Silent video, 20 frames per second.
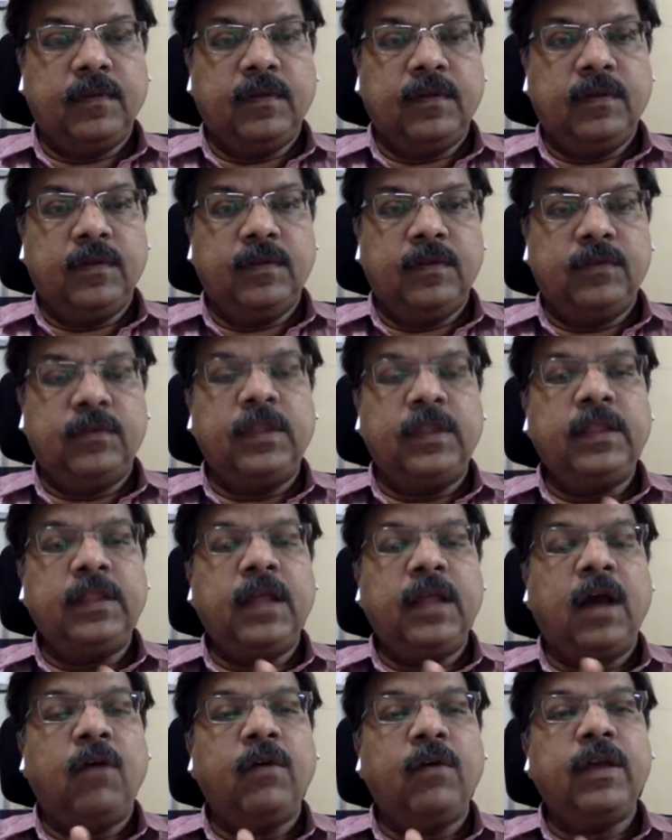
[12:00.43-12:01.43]
So then
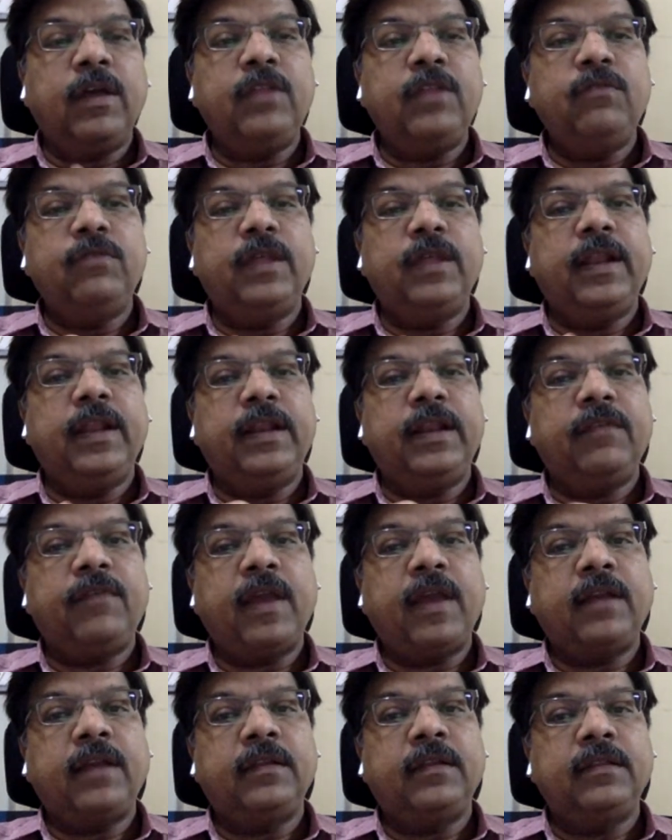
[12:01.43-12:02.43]
how can you narrate a
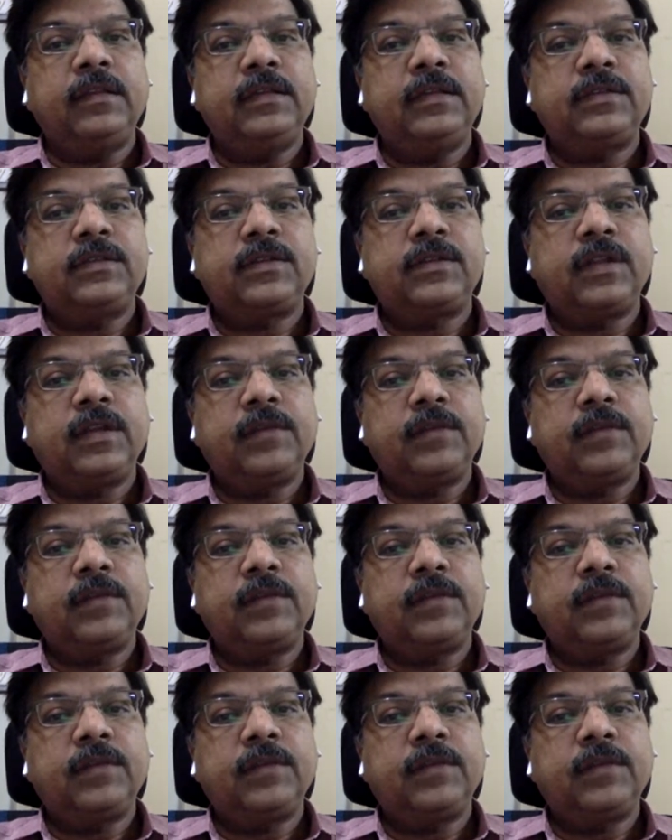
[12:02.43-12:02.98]
fact in the history?